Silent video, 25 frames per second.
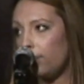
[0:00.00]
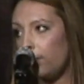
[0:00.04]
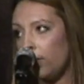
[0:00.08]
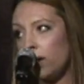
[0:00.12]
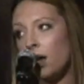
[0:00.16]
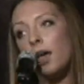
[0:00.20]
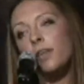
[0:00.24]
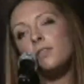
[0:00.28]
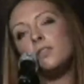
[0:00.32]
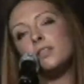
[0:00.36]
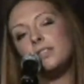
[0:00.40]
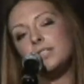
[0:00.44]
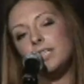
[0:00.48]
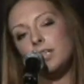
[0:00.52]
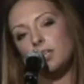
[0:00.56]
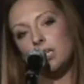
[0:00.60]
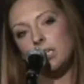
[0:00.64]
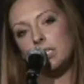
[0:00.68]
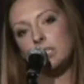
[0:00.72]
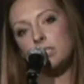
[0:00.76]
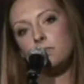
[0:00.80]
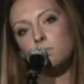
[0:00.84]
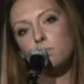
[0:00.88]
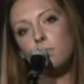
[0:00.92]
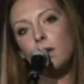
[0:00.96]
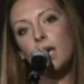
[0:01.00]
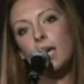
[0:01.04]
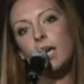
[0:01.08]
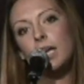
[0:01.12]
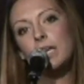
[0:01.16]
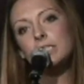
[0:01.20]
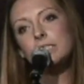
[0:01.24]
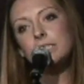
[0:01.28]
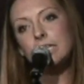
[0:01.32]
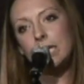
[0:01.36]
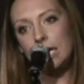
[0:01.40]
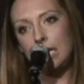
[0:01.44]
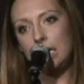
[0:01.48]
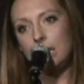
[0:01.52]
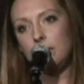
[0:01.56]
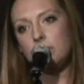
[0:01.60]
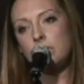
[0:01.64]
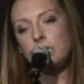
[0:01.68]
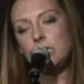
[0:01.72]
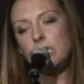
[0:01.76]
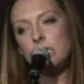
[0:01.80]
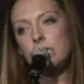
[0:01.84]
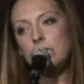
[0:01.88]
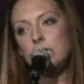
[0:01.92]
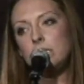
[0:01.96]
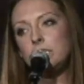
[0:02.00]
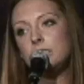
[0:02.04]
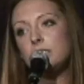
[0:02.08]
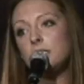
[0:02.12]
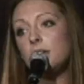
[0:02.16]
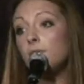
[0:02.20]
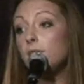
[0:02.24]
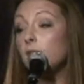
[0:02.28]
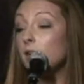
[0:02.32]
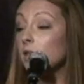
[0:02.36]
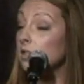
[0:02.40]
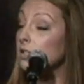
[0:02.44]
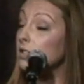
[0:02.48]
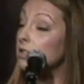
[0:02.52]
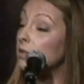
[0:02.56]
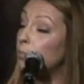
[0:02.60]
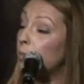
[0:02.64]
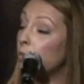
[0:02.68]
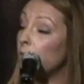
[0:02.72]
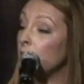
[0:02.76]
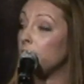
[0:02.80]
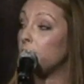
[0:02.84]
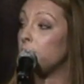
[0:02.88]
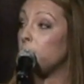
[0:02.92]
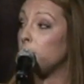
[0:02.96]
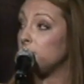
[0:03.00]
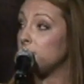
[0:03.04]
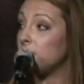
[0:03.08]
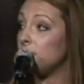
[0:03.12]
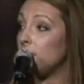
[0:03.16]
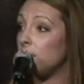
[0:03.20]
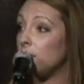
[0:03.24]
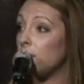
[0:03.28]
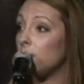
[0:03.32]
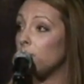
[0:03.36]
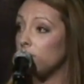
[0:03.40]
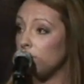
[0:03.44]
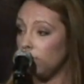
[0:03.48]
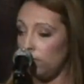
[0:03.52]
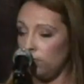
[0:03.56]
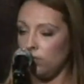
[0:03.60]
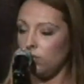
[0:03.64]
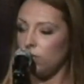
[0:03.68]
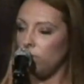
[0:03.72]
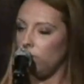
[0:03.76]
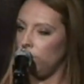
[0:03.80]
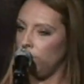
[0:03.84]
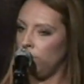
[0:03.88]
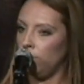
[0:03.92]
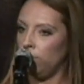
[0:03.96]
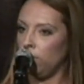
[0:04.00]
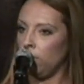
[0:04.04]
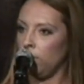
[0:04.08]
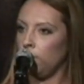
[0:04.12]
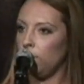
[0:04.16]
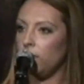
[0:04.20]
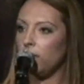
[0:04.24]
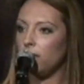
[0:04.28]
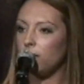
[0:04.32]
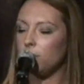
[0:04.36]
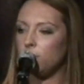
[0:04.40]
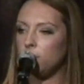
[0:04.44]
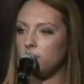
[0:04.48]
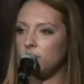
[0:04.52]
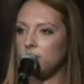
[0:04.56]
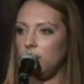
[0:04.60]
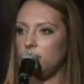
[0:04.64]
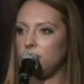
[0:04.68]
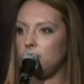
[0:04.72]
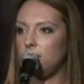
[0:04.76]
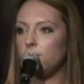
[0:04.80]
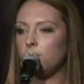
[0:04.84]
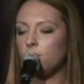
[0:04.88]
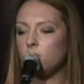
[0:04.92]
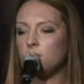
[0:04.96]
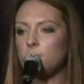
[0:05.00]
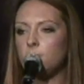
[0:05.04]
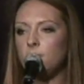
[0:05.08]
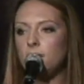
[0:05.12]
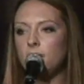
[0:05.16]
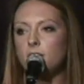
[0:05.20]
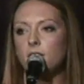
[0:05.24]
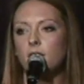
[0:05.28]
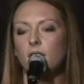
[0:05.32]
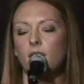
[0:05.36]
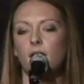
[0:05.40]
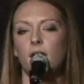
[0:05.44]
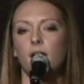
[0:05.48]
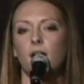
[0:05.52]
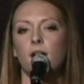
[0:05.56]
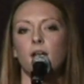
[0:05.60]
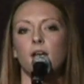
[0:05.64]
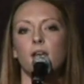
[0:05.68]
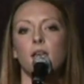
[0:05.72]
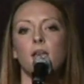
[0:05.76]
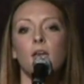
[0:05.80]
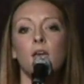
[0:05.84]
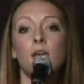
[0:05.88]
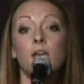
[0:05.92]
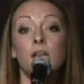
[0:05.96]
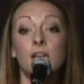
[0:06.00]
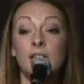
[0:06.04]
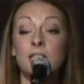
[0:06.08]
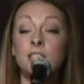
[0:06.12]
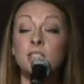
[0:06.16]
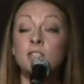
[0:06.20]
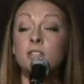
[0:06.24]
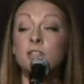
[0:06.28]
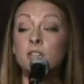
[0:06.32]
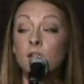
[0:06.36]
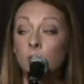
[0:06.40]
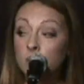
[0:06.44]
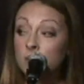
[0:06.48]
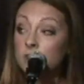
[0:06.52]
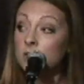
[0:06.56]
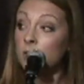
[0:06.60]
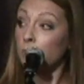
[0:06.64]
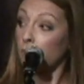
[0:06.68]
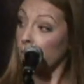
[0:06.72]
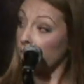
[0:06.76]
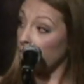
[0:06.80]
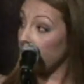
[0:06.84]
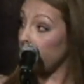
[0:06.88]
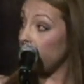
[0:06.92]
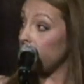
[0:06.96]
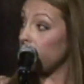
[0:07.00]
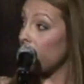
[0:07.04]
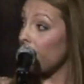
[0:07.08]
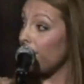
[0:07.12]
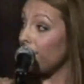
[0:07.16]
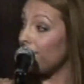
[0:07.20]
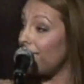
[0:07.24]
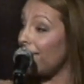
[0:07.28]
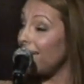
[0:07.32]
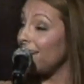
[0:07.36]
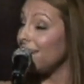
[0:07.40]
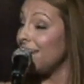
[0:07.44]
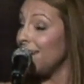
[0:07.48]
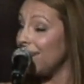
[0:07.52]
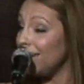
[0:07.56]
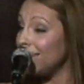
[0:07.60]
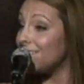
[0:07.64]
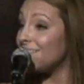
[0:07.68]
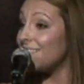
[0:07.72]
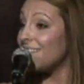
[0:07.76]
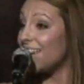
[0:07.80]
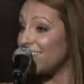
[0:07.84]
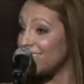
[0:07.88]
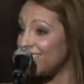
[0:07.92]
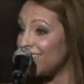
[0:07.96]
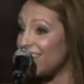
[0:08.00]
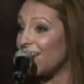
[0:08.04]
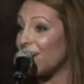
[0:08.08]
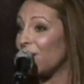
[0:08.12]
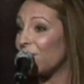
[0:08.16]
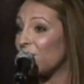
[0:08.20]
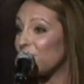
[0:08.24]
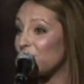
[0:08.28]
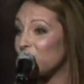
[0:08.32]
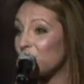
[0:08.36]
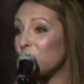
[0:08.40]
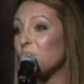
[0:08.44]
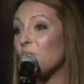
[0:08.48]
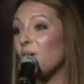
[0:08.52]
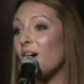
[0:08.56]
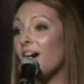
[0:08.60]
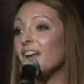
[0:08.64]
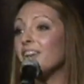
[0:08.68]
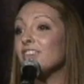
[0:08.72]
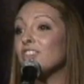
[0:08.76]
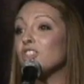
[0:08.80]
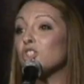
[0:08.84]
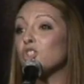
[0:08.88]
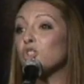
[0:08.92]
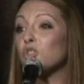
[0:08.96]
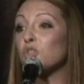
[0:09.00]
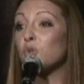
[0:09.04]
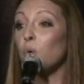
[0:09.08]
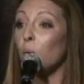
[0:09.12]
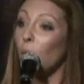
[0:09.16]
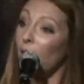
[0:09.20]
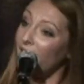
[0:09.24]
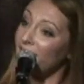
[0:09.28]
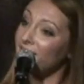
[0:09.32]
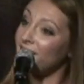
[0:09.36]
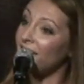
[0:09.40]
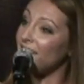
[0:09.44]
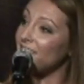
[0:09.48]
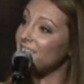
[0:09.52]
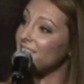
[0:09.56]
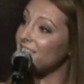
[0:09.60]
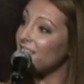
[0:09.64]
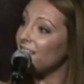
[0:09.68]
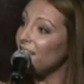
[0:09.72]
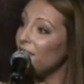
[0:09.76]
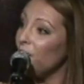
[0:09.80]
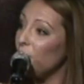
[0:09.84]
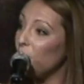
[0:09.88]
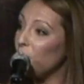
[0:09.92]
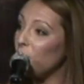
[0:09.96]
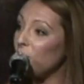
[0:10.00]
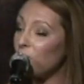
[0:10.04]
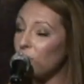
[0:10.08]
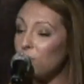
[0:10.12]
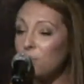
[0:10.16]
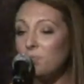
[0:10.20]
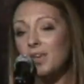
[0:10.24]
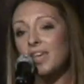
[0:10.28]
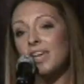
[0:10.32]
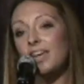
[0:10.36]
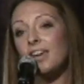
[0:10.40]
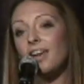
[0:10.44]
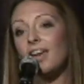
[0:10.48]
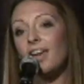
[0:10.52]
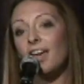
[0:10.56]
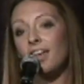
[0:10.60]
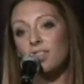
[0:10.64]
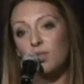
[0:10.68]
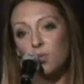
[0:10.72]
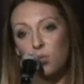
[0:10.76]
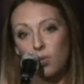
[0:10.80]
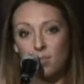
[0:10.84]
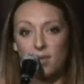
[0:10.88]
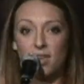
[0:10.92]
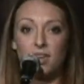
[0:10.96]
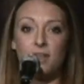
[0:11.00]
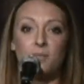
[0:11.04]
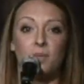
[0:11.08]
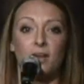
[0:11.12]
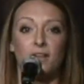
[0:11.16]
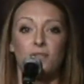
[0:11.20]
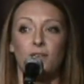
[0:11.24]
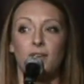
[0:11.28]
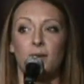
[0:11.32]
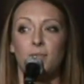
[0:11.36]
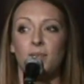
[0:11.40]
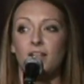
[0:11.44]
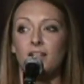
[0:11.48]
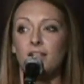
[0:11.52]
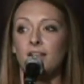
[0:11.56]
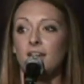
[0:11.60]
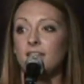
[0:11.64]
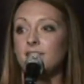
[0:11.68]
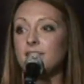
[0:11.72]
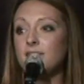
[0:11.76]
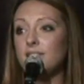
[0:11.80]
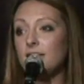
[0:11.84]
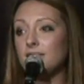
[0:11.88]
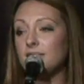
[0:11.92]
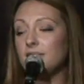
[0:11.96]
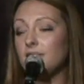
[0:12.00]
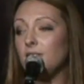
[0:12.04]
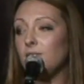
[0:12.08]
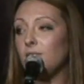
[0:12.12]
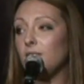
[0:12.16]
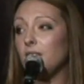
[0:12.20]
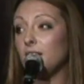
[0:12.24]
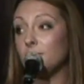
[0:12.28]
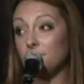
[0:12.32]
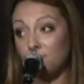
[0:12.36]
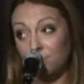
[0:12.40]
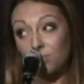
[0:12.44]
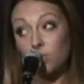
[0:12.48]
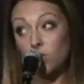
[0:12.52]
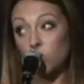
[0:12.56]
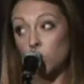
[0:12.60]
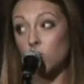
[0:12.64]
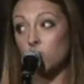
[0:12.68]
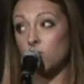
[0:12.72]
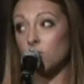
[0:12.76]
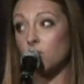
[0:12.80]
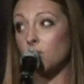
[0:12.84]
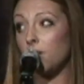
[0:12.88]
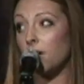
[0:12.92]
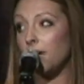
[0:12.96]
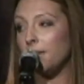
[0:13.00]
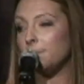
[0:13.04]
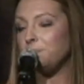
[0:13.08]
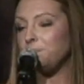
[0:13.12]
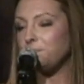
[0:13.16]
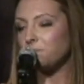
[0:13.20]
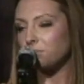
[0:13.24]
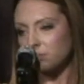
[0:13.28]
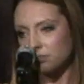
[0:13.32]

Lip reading: But on the serious, my dad is a very supportive person, normally, besides that voicemail. He's so supportive that he sat down to watch Twilight with me and the women in my family last Thanksgiving. True story.